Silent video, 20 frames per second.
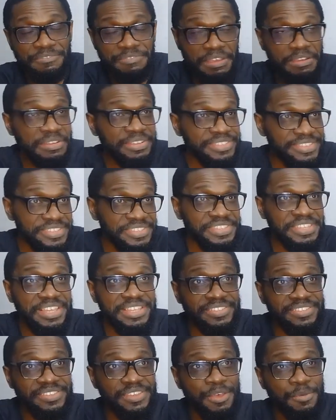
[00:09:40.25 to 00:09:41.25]
Very
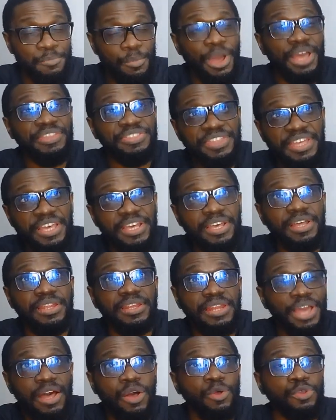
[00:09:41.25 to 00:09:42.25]
decent. But I
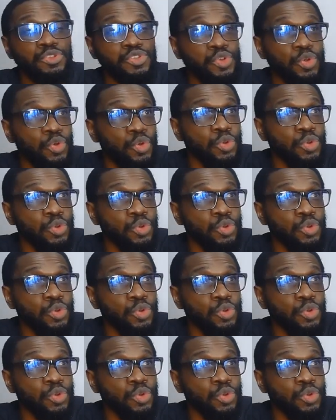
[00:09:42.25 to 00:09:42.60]
think that also